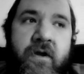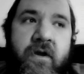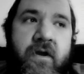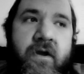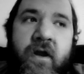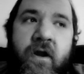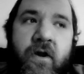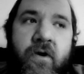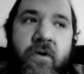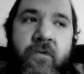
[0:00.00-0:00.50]

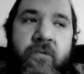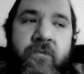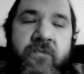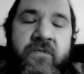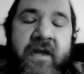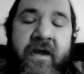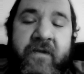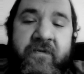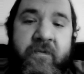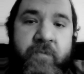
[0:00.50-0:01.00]

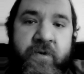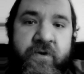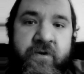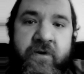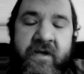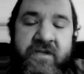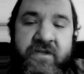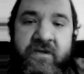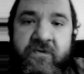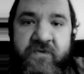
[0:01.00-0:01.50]
that the
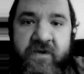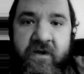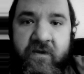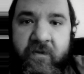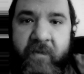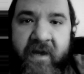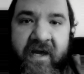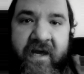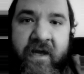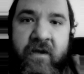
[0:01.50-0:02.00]
progressives are the
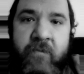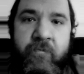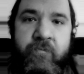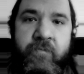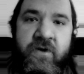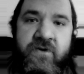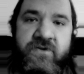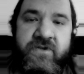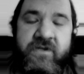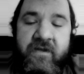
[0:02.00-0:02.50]
bad
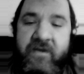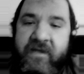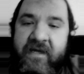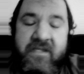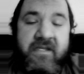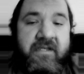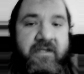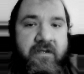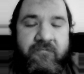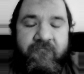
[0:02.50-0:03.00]
person.
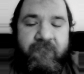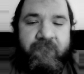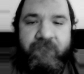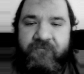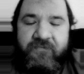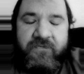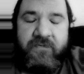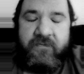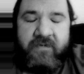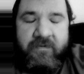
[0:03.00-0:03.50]
That's
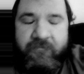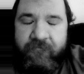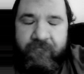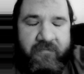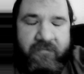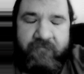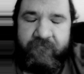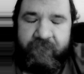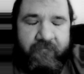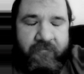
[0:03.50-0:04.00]

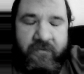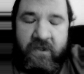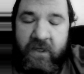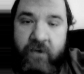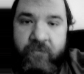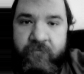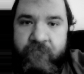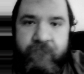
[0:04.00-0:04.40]
no.